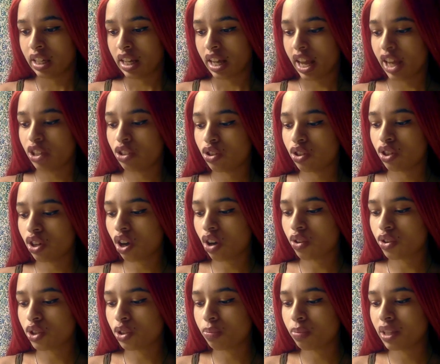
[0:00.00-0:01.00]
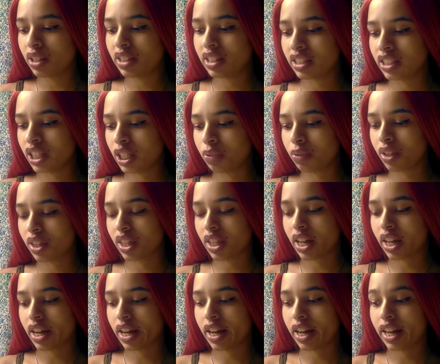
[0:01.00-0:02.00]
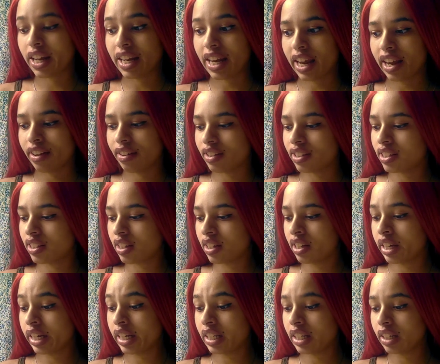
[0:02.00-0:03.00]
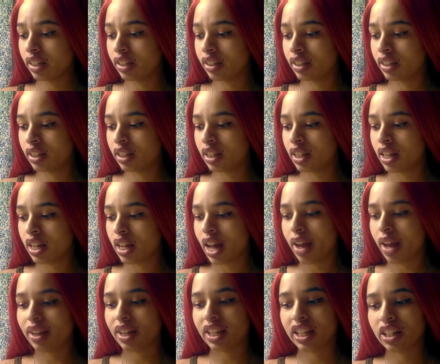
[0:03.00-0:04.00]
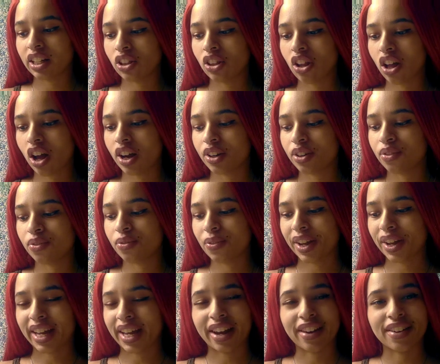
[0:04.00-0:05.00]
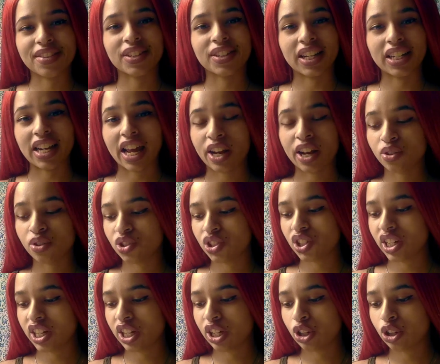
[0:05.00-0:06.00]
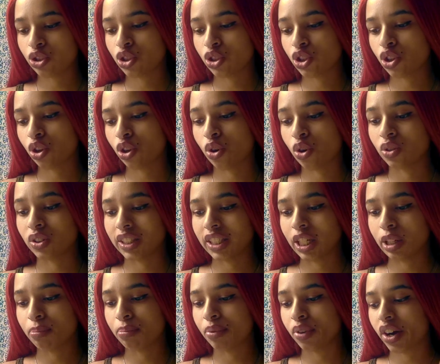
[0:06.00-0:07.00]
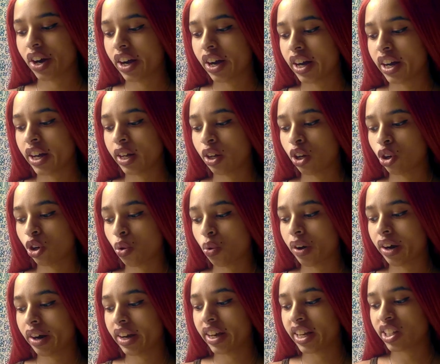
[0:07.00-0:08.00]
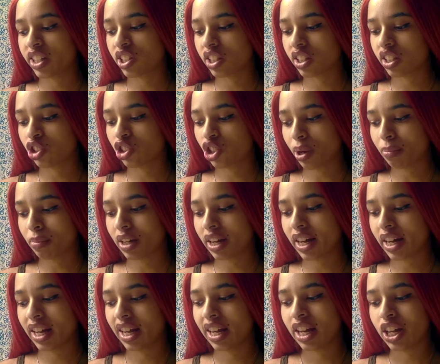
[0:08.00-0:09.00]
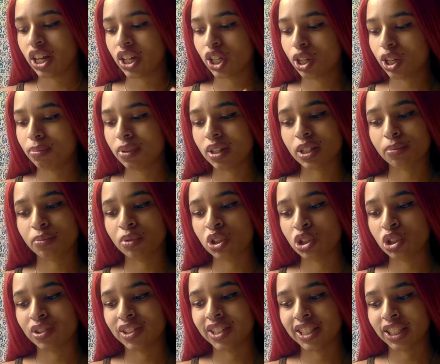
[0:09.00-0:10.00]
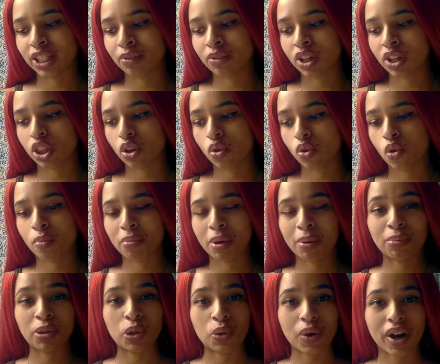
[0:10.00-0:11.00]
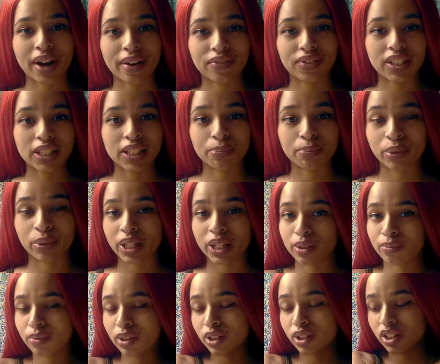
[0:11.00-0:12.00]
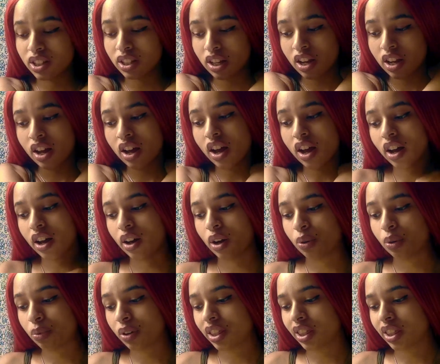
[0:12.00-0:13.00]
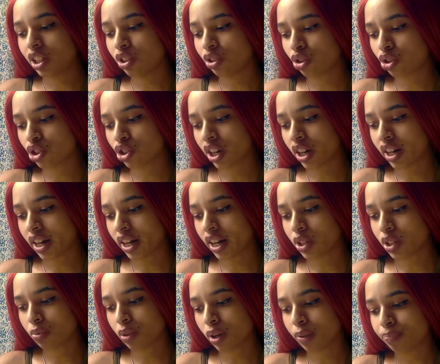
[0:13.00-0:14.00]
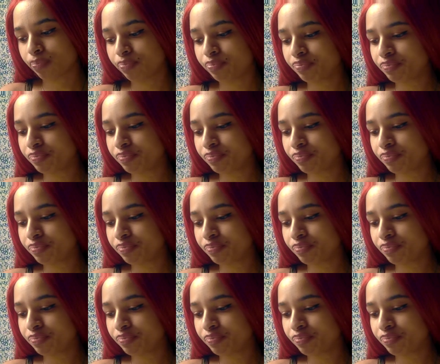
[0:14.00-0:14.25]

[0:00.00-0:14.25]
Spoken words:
And you could also be dealing with an air sign. I'm getting a lot of like air sign energy here. So Libra, Aquarius, Gemini could be someone you're dealing with, or maybe you have these placements within your chart as well.